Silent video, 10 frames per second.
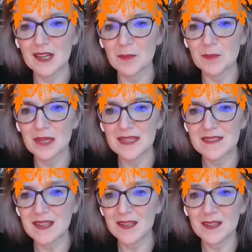uh, but
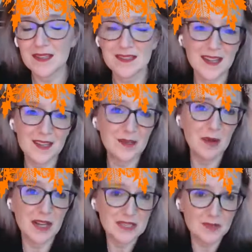it's not it's not an
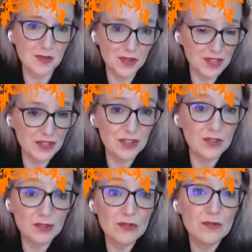impossible thing
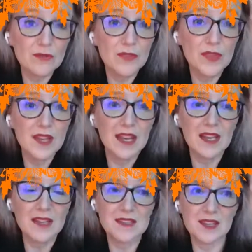to do
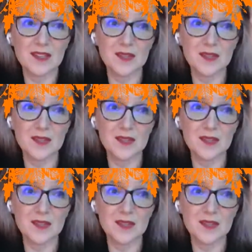and it's